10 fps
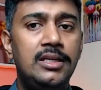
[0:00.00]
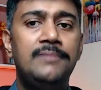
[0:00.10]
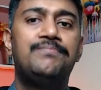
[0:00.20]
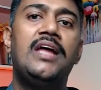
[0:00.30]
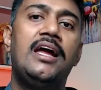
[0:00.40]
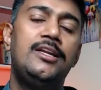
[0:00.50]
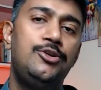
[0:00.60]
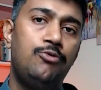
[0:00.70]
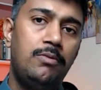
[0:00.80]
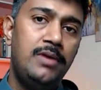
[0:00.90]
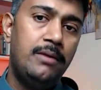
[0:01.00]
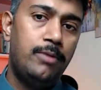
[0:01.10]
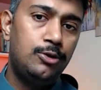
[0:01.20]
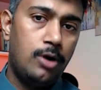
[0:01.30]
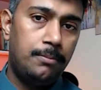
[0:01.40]
Then you will be able
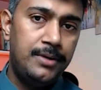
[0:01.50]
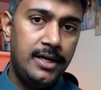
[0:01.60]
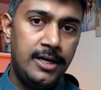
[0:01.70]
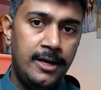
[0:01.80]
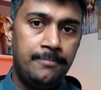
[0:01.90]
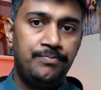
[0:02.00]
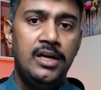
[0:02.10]
to update him.